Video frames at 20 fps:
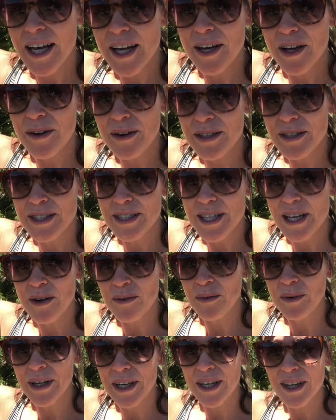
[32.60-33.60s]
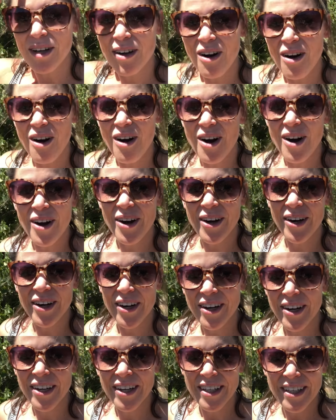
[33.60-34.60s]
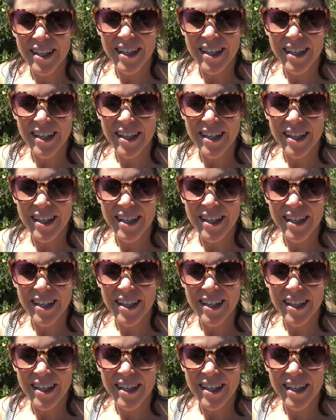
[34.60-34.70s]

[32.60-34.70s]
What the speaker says: I noticed that we are